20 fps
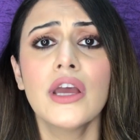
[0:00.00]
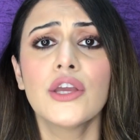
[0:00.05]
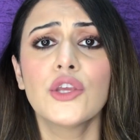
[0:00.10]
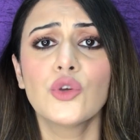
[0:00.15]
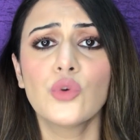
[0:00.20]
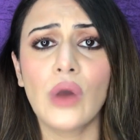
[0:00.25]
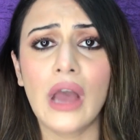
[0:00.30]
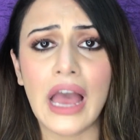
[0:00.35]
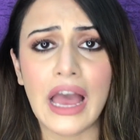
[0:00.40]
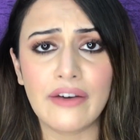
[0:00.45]

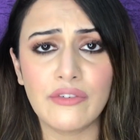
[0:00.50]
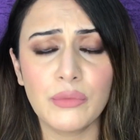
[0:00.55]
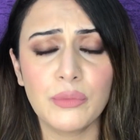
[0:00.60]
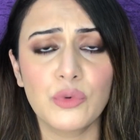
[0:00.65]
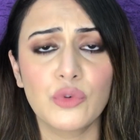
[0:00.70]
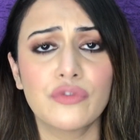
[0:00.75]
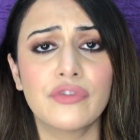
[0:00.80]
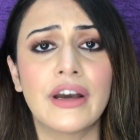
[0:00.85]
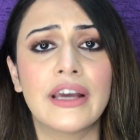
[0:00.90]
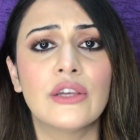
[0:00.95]
You have a
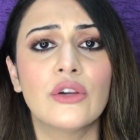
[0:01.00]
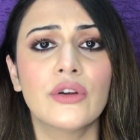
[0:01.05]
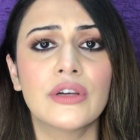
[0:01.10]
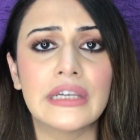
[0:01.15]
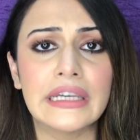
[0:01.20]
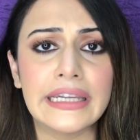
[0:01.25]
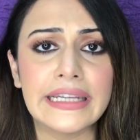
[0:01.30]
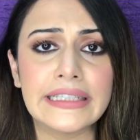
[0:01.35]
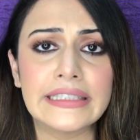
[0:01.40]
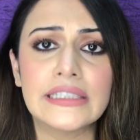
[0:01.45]
profile on
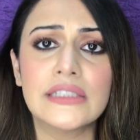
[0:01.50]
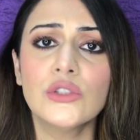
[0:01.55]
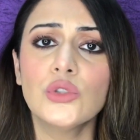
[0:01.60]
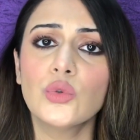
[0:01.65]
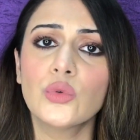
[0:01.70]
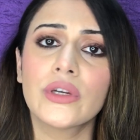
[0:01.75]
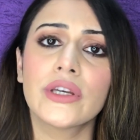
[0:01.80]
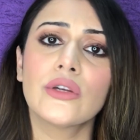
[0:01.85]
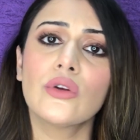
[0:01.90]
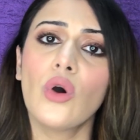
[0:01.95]
LinkedIn,
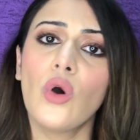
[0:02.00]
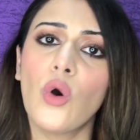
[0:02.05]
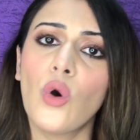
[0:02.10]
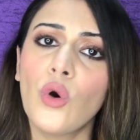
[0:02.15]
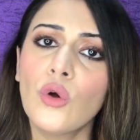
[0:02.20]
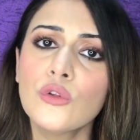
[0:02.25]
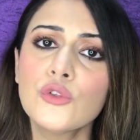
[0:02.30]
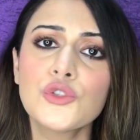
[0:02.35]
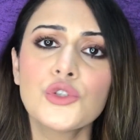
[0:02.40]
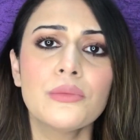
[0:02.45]
you can
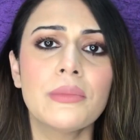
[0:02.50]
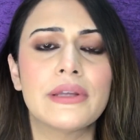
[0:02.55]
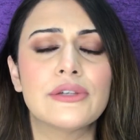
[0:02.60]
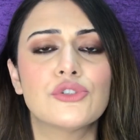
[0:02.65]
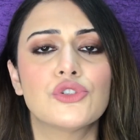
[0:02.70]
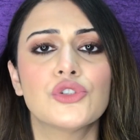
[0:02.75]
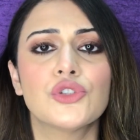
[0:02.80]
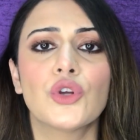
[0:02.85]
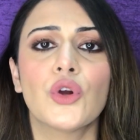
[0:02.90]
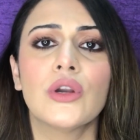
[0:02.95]
also
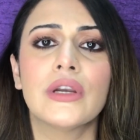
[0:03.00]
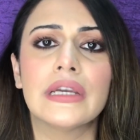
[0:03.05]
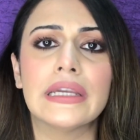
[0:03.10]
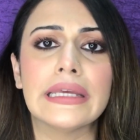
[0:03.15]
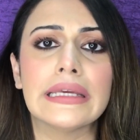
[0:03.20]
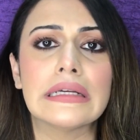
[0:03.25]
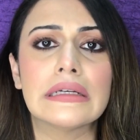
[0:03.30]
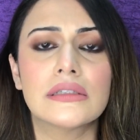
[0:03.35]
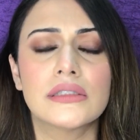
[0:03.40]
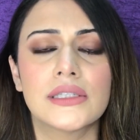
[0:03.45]
mention your
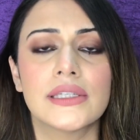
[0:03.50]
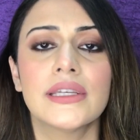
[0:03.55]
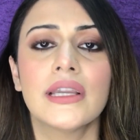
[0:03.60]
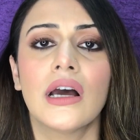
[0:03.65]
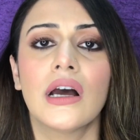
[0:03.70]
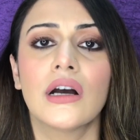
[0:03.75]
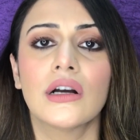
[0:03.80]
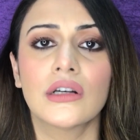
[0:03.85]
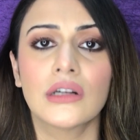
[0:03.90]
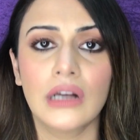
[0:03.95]
LinkedIn
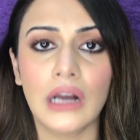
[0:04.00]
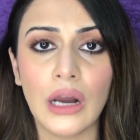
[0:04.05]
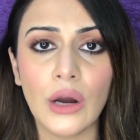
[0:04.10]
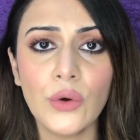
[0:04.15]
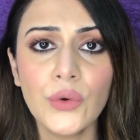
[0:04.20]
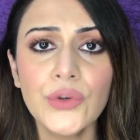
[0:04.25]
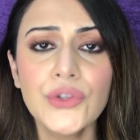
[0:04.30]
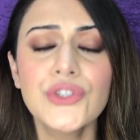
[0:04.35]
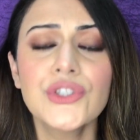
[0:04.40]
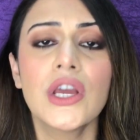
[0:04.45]

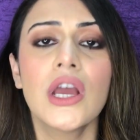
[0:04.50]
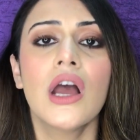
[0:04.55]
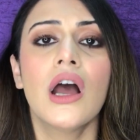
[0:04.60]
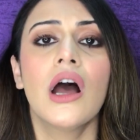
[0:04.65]
account.